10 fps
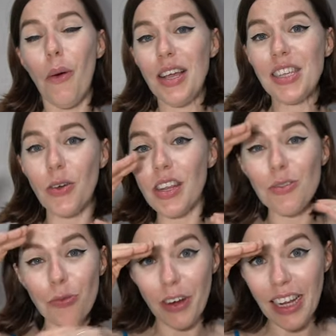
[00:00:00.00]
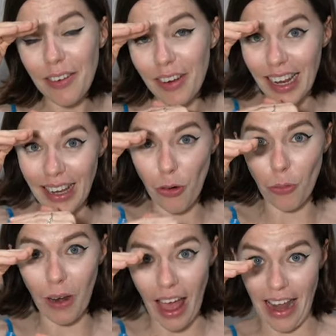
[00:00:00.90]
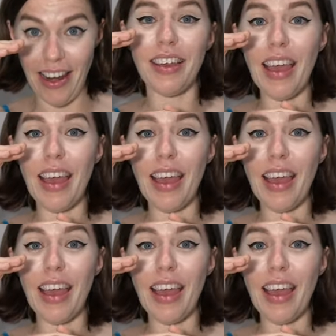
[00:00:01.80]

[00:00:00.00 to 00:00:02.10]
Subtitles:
we saw this really, really little plant. It